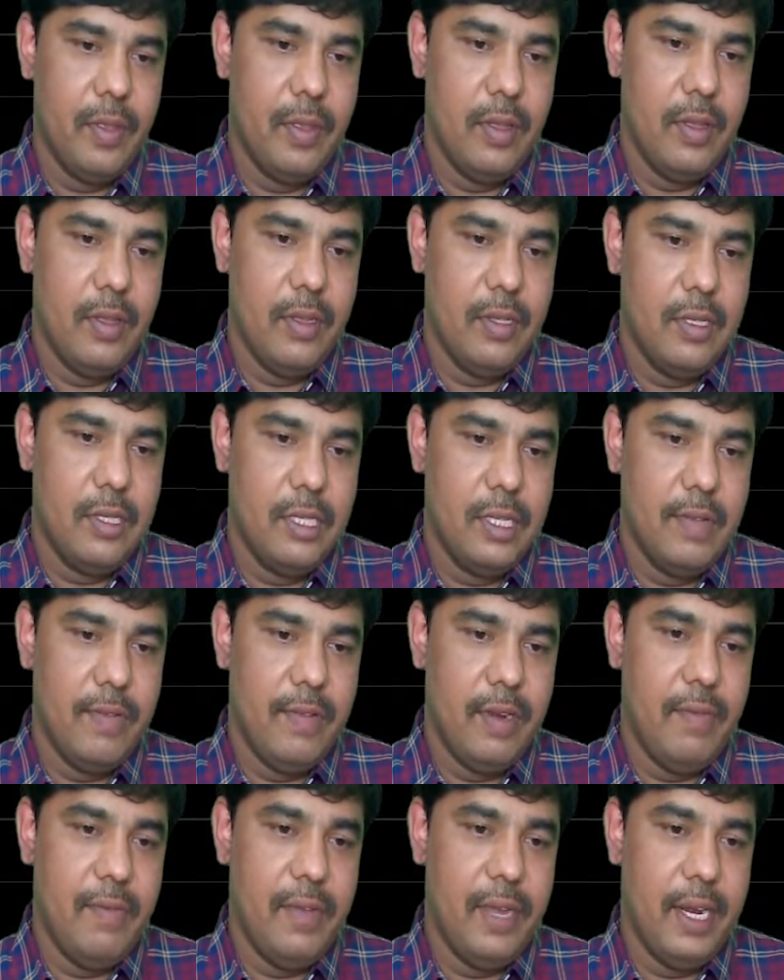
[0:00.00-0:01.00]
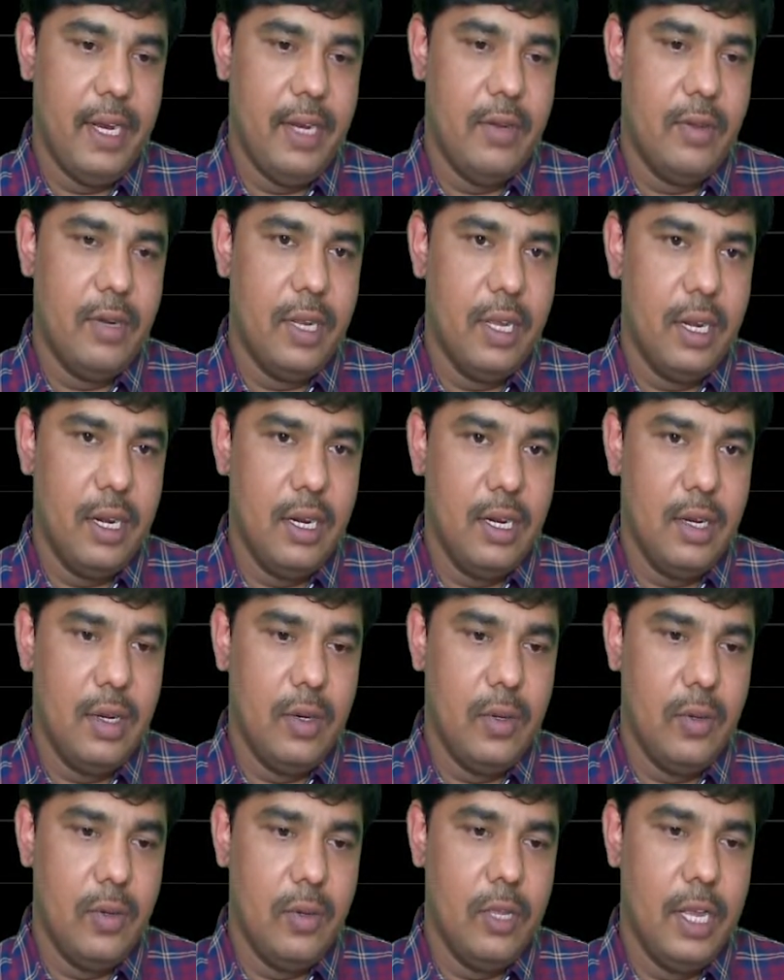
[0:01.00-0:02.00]
7 factorial into
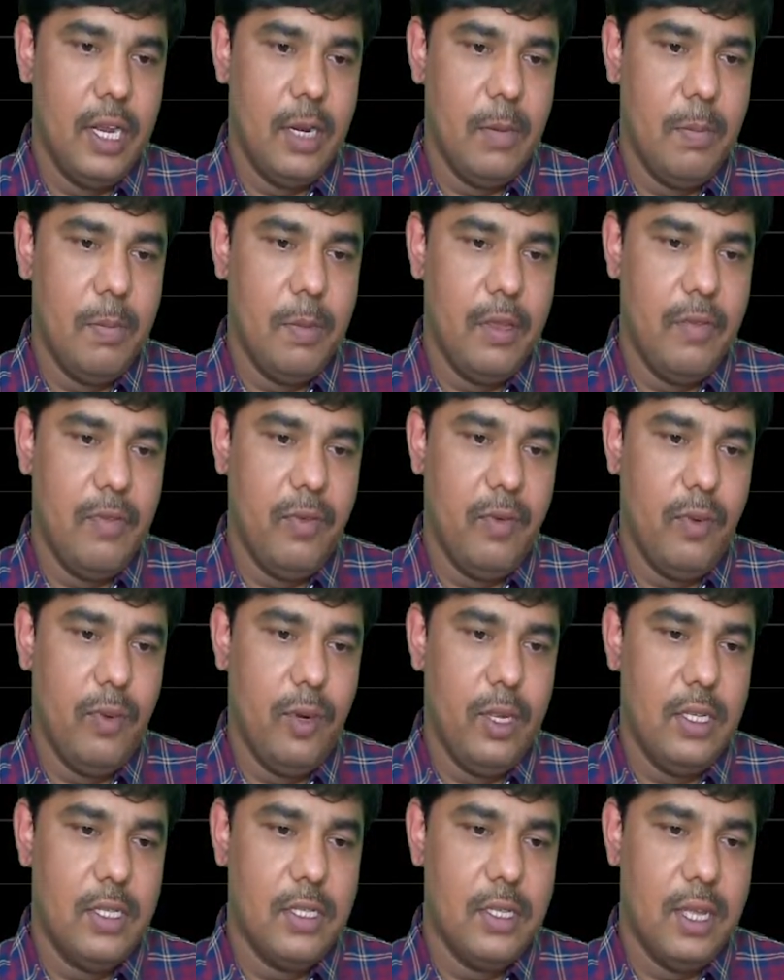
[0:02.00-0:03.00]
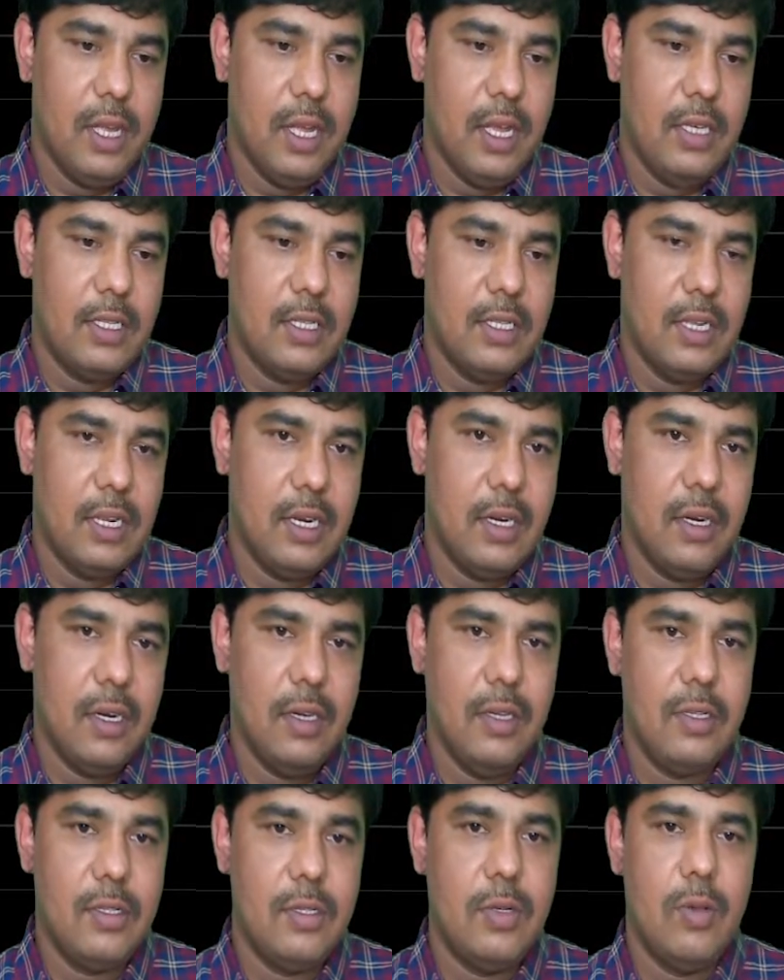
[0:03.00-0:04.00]
8p4 is the answer.
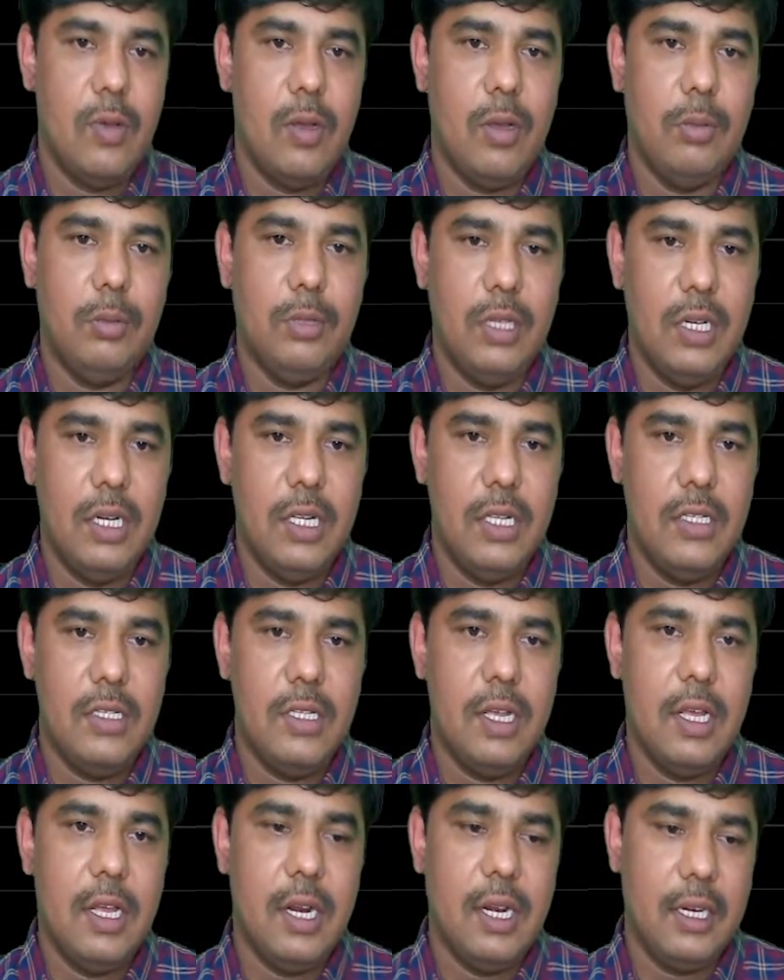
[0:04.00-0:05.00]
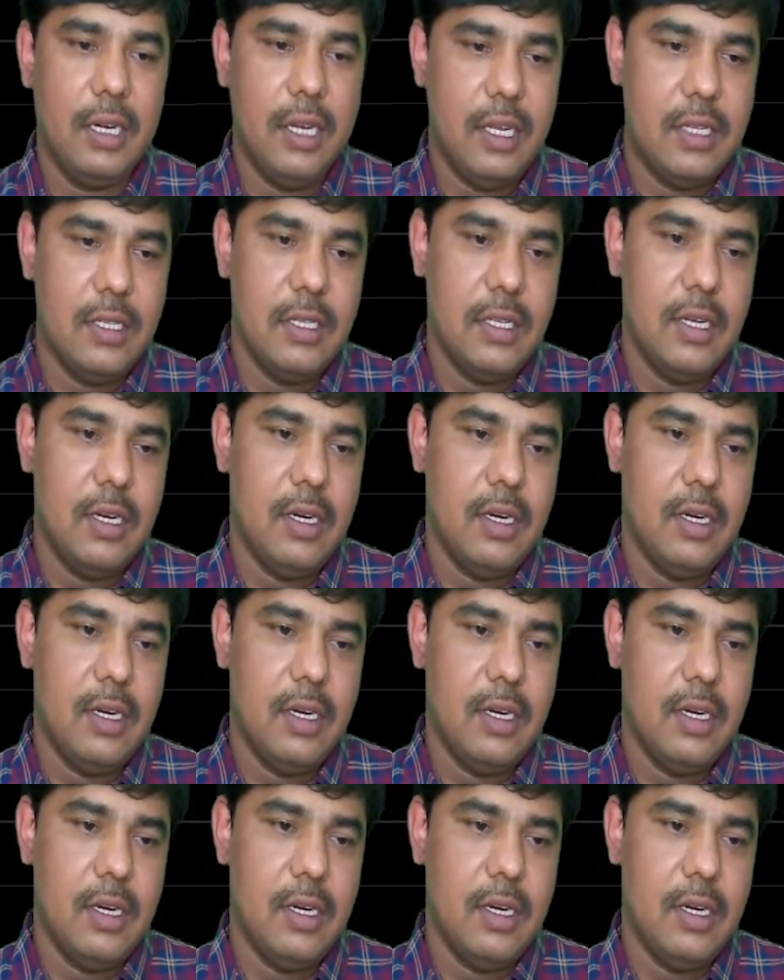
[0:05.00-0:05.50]
So option D is the correct answer.